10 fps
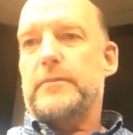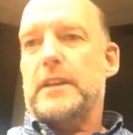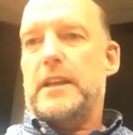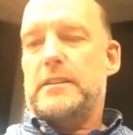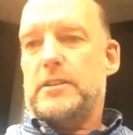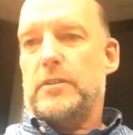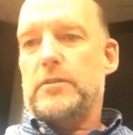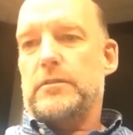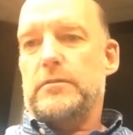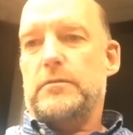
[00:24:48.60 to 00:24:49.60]
a
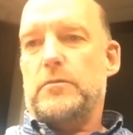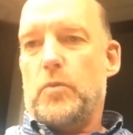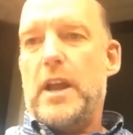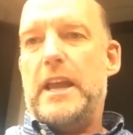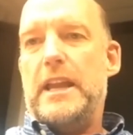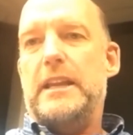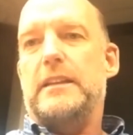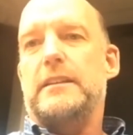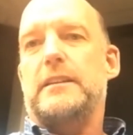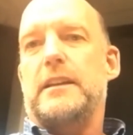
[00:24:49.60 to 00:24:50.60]
certain way,